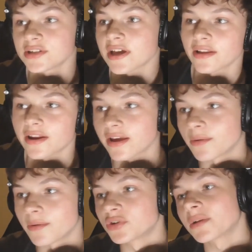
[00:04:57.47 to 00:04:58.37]
setting and
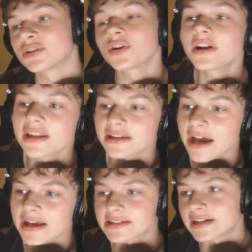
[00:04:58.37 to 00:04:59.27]
we're doing a paternity
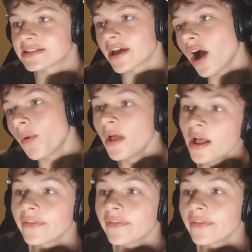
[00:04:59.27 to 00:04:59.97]
test and I say, oh,